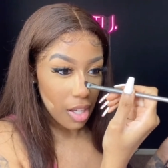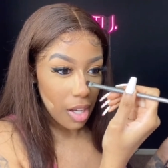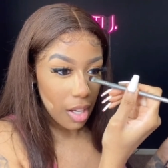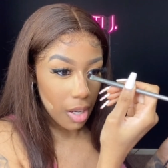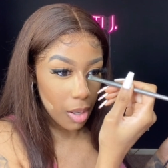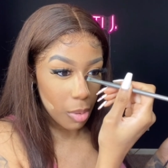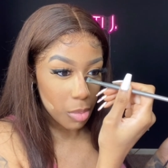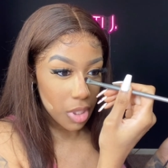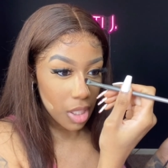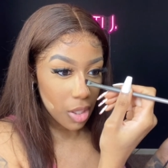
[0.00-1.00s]
um,
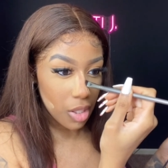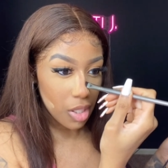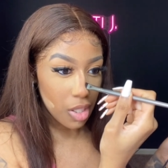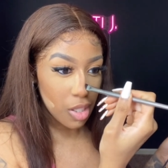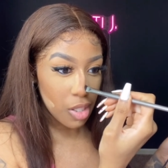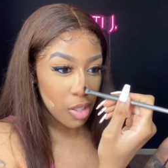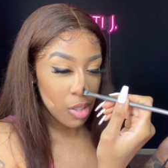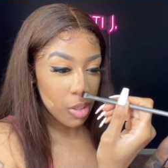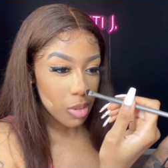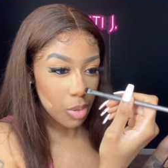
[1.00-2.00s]
Cheetah
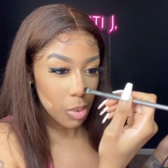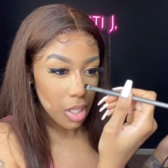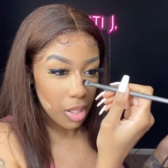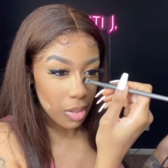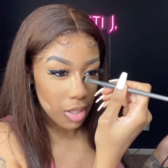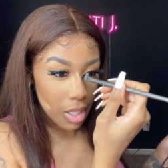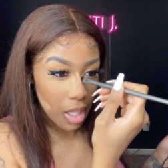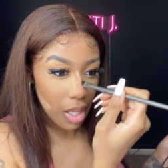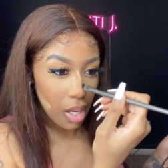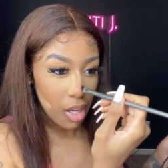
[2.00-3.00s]
Girls. What else did
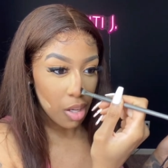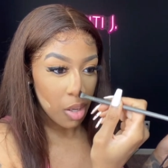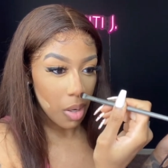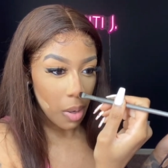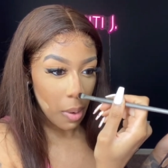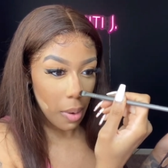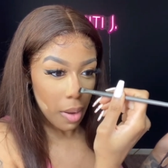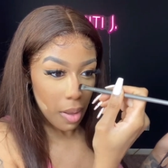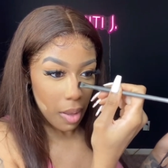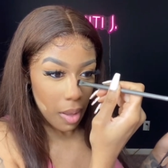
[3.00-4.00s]
I
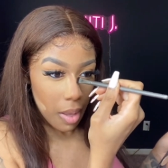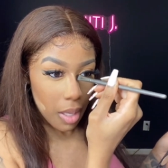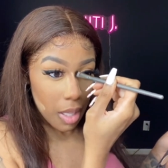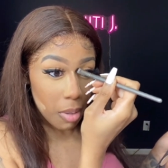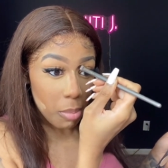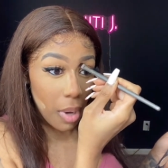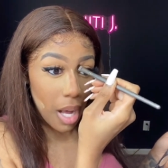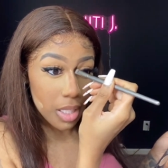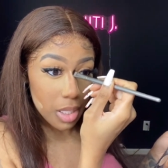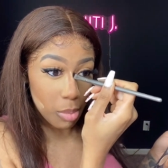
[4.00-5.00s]
like? Kim
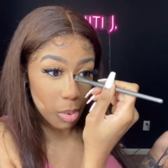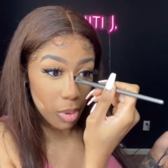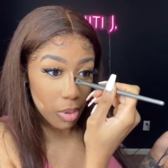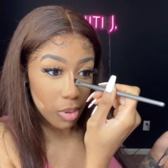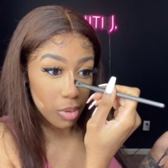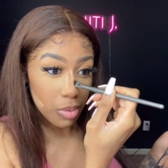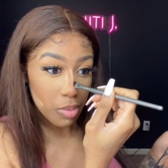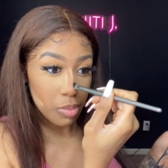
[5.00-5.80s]
Possible,